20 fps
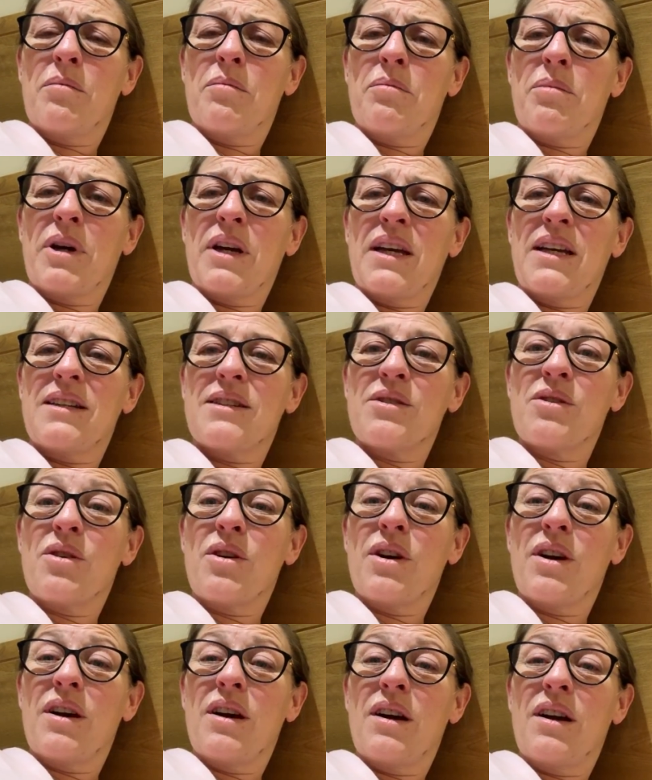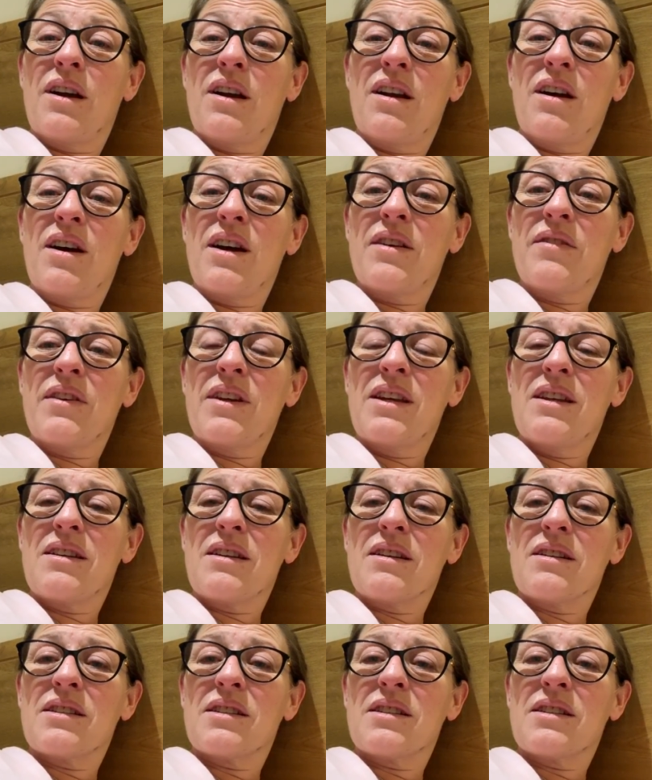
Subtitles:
but he's not alive either.